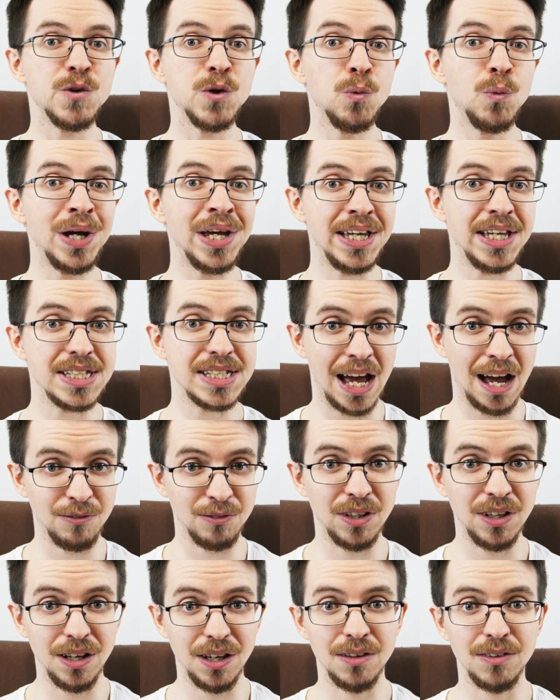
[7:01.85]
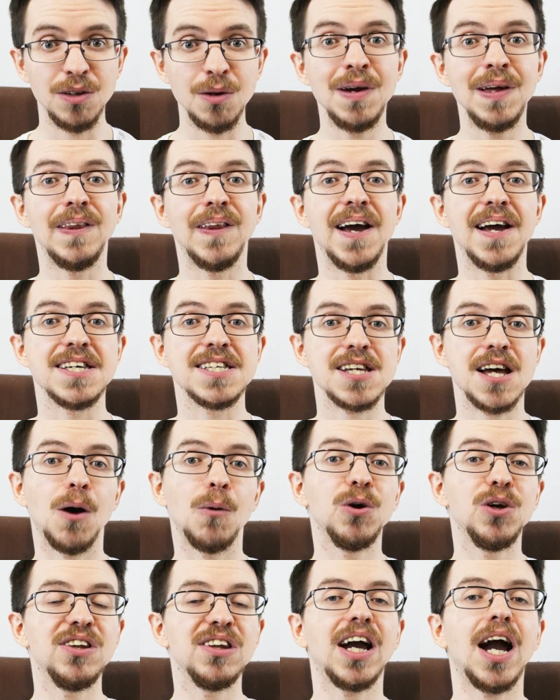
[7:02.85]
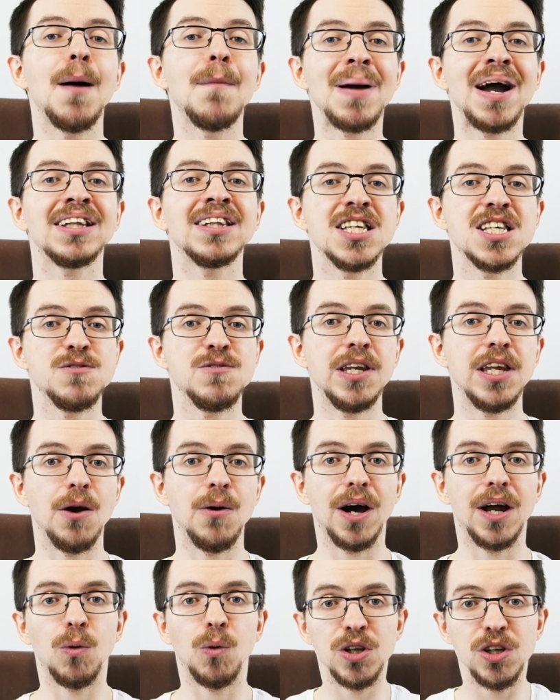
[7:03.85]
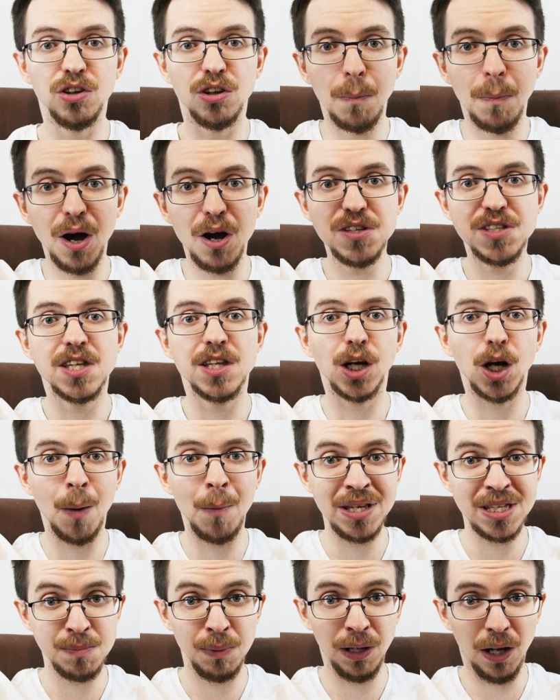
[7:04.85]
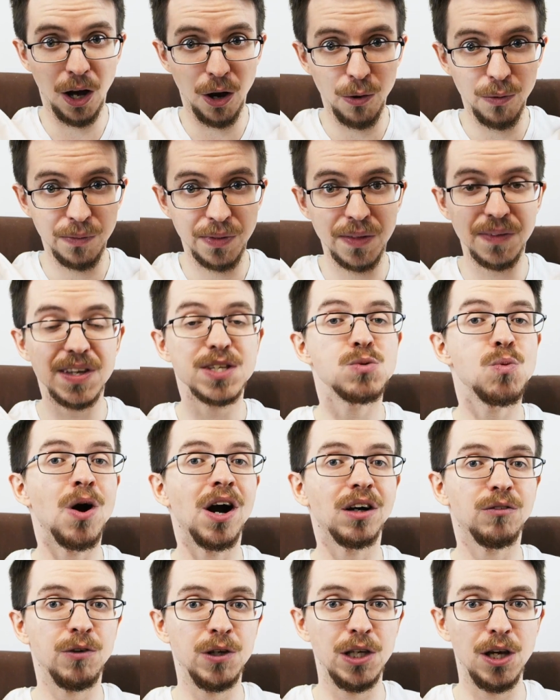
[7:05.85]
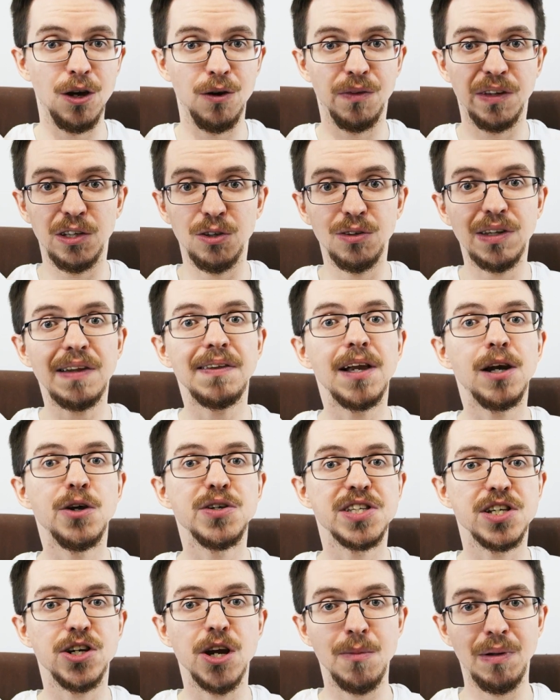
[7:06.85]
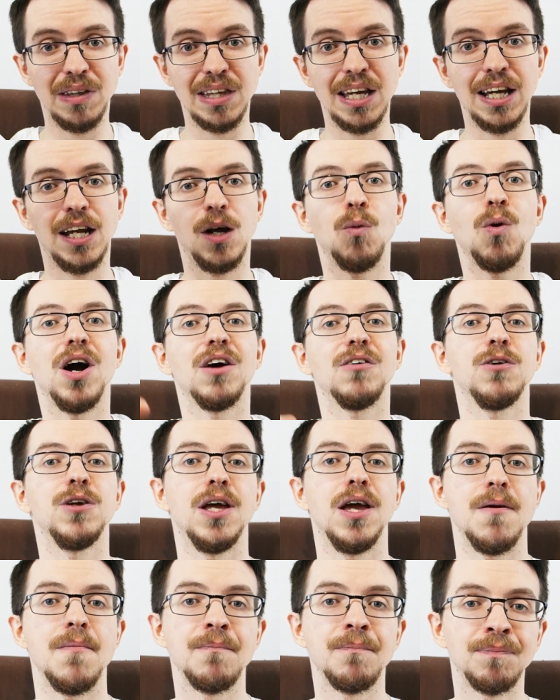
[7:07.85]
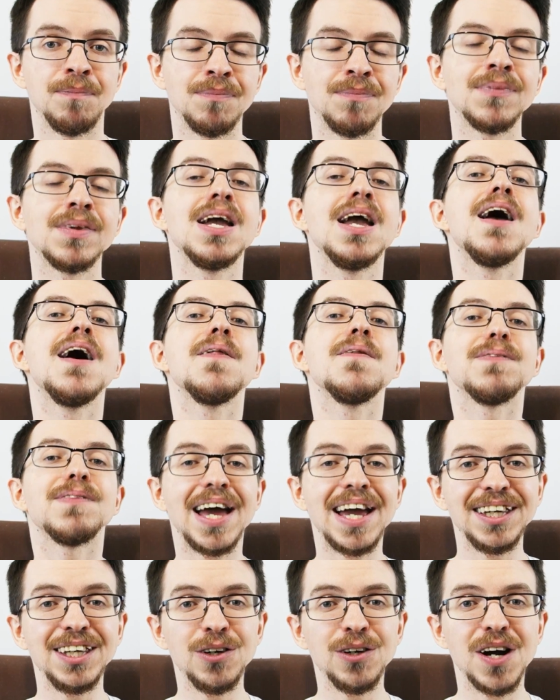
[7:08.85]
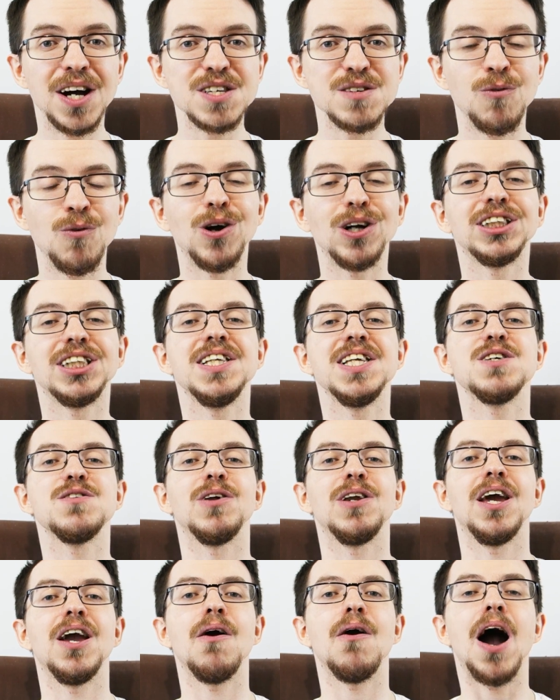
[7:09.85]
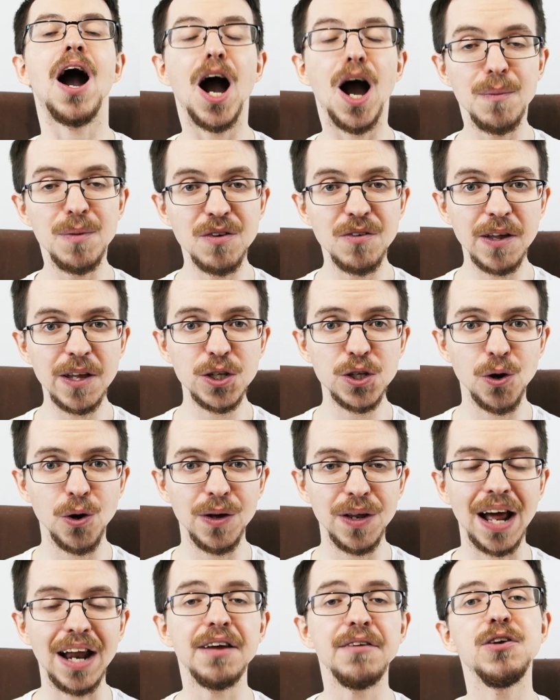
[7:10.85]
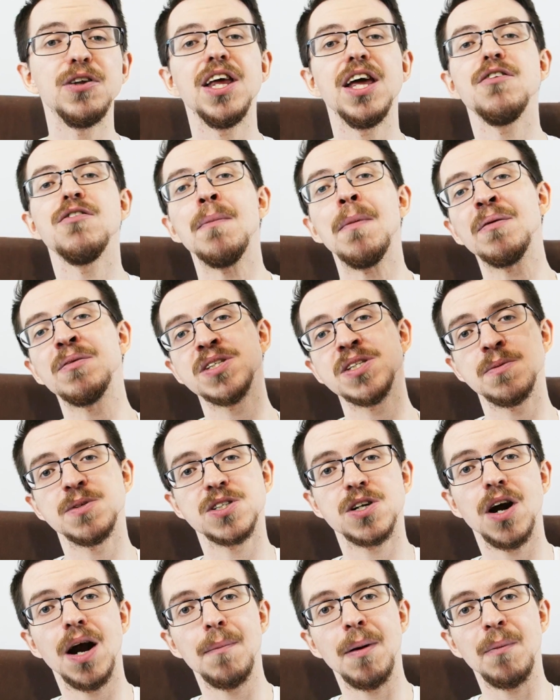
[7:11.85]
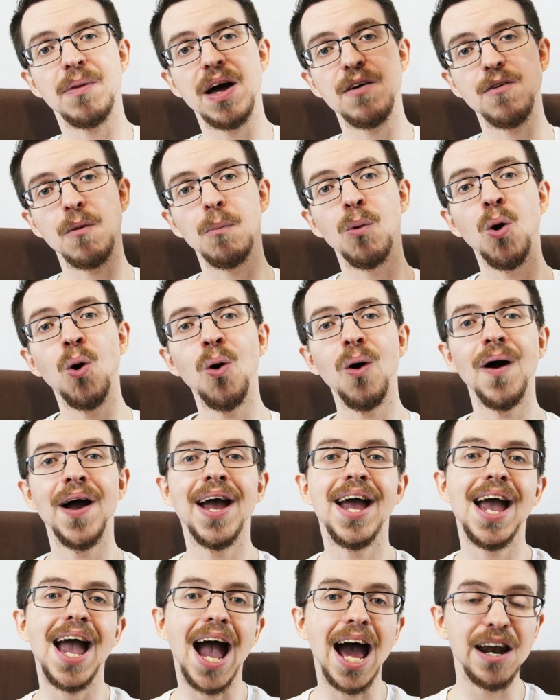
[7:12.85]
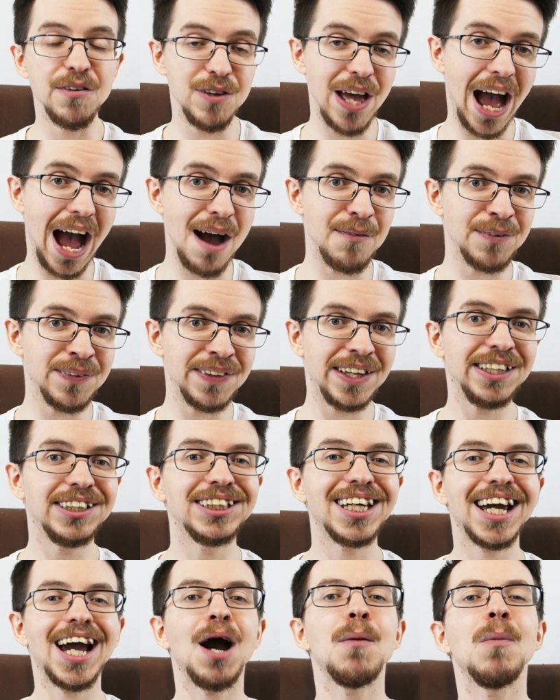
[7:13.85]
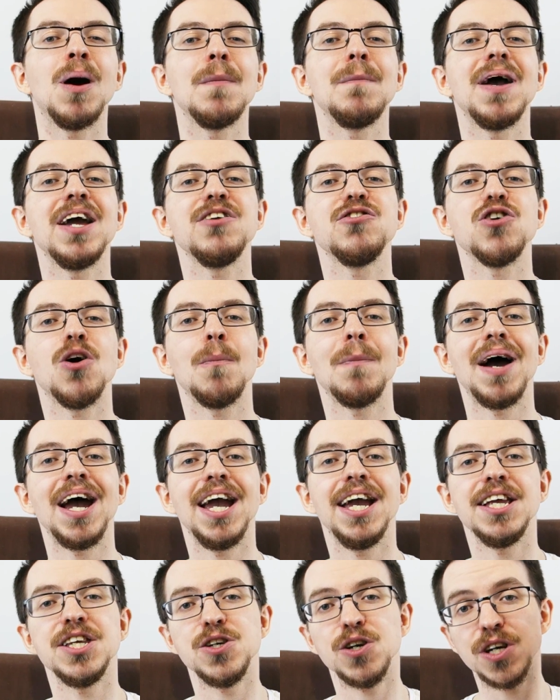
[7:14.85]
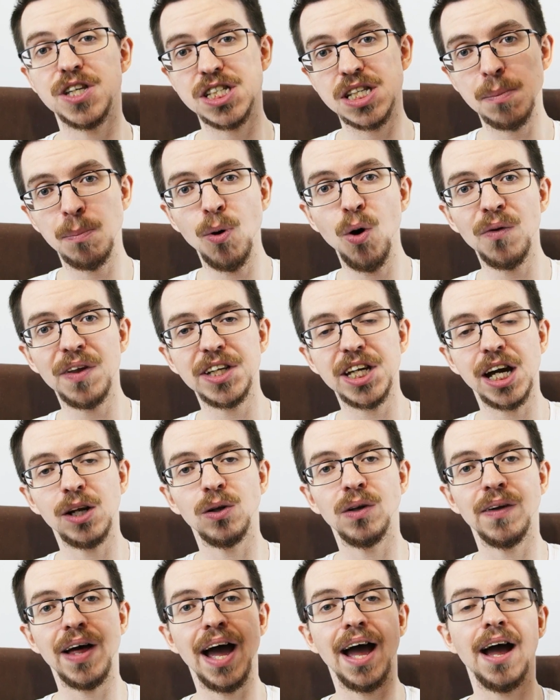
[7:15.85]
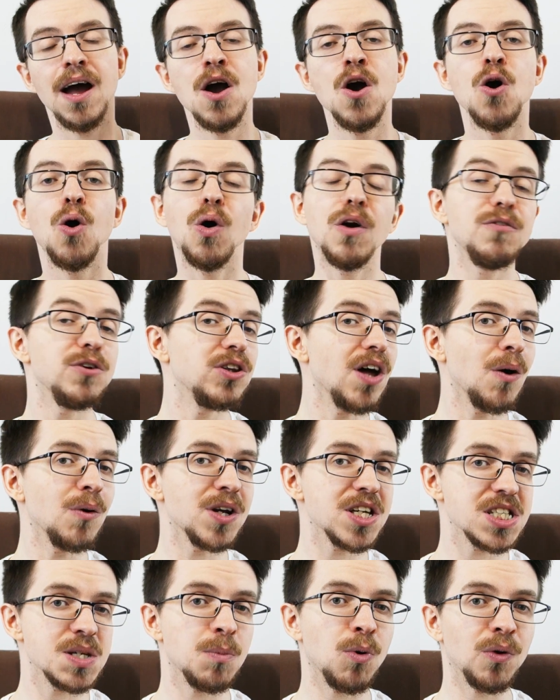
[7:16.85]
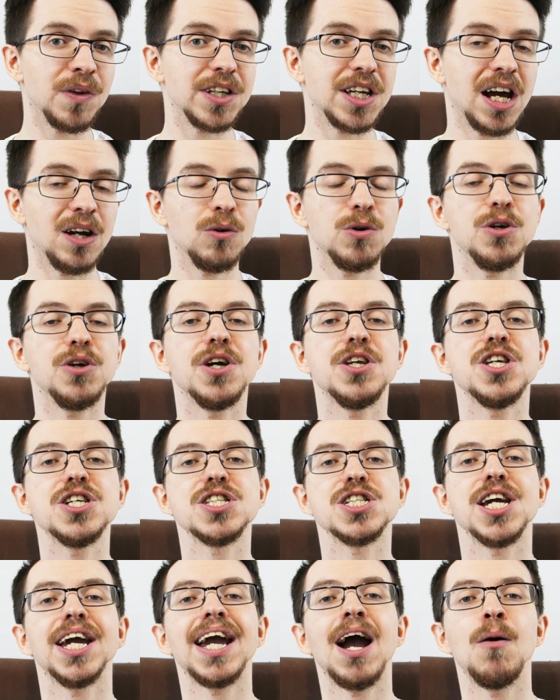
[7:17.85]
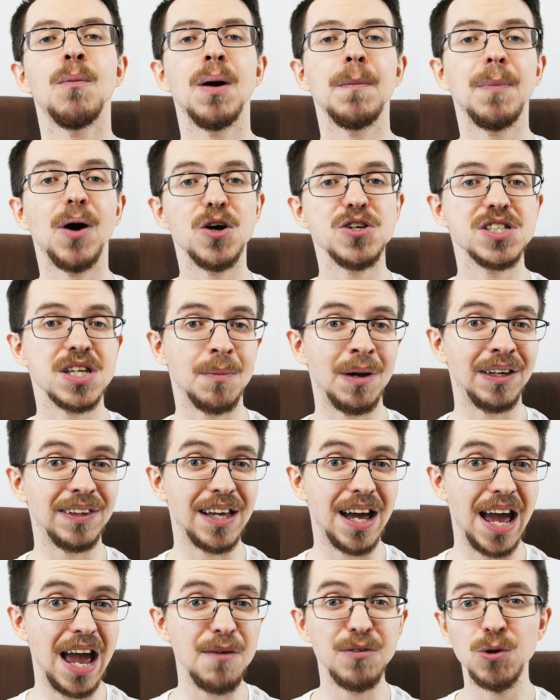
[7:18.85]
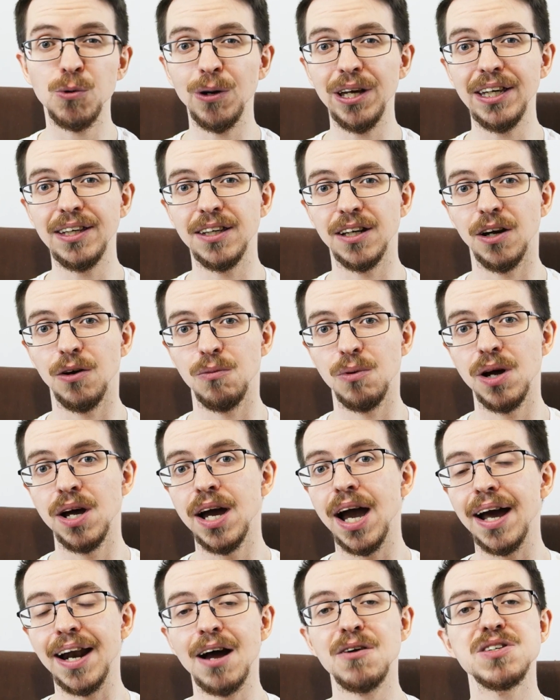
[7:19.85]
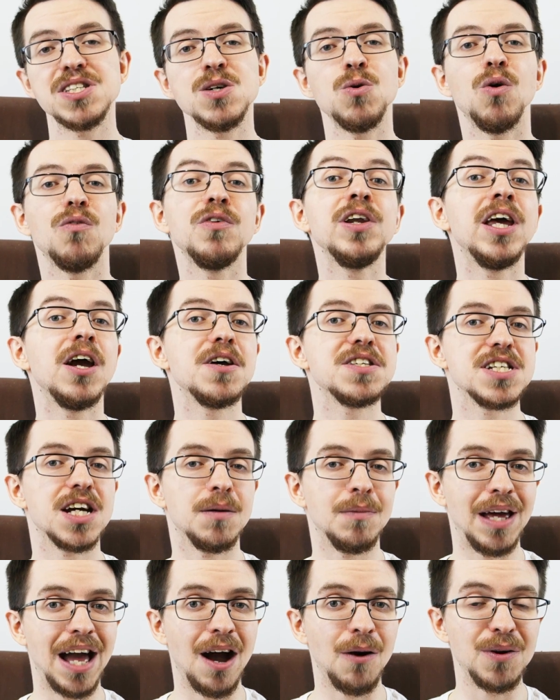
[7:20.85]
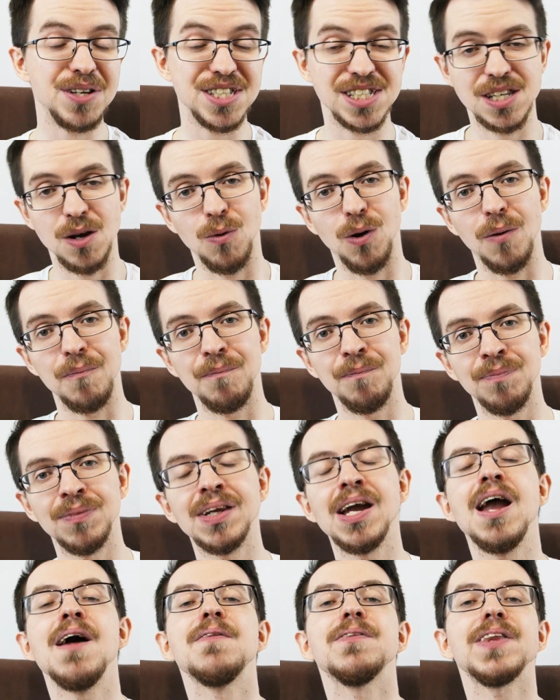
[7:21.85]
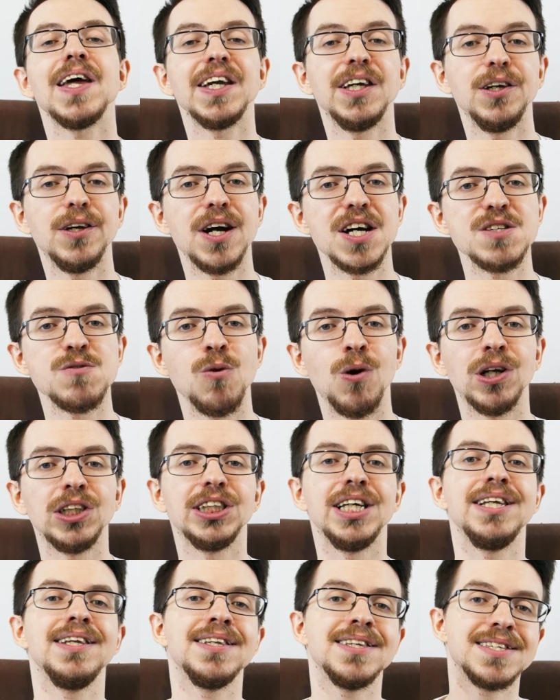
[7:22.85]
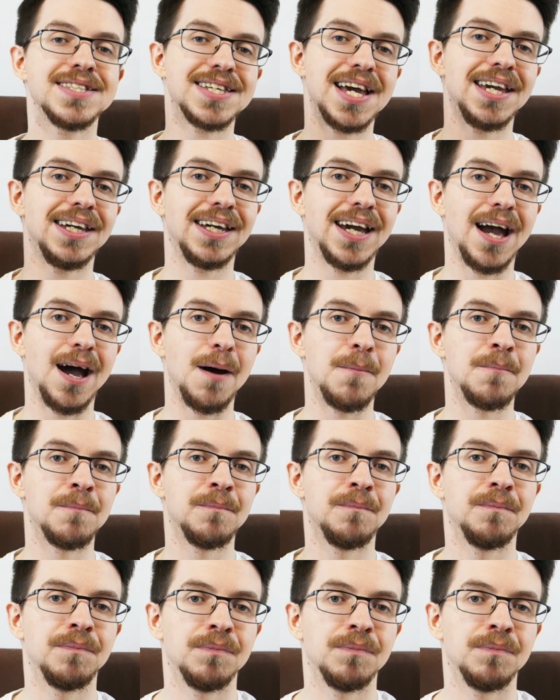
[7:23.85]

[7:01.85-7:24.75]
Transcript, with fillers: few weeks after doing this, I want you to come back to this video and I want you to post in the comments below that this worked for you, that you did the lucid dreaming thing and it worked for you. Thank you guys for watching this video. I hope you've enjoyed, and if you did, remember to subscribe up there for more. And if you haven't, then check out my Patreon page. You can support the channel there, or if you don't want to support the channel, you can just check out my posts I make there every week, you know, announcing what videos are going to be out and so on. Thank you guys for watching. Take care.